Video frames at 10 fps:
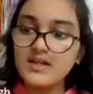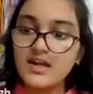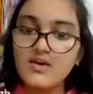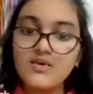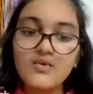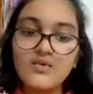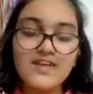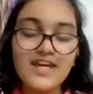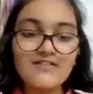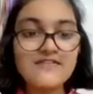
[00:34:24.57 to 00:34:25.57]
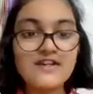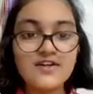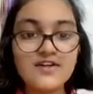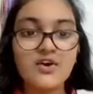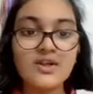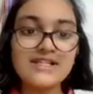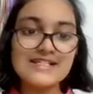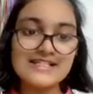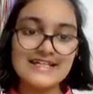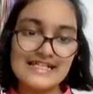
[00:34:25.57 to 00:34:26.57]
Now we have learned all the
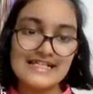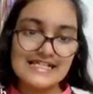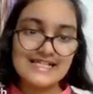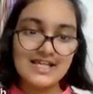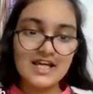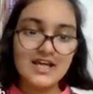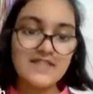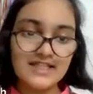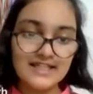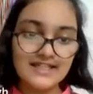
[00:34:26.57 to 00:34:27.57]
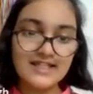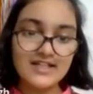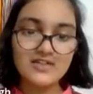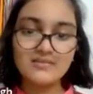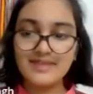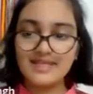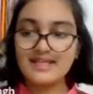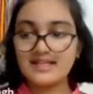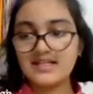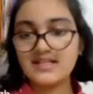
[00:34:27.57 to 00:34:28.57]
skills we need to
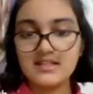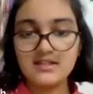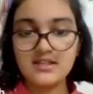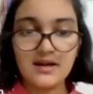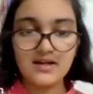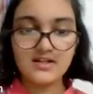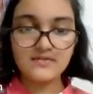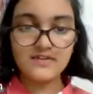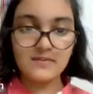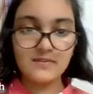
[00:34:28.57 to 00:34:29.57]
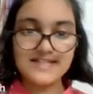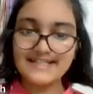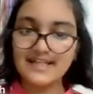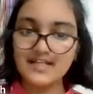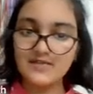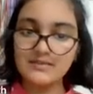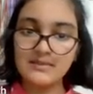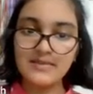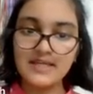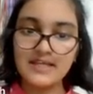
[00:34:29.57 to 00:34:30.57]
make the part of the website that we'll
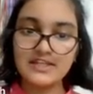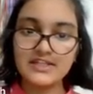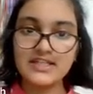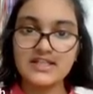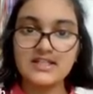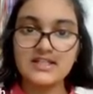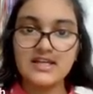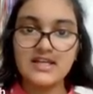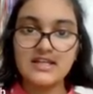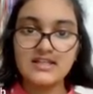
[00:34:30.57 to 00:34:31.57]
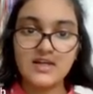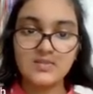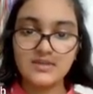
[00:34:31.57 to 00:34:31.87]
be making today. That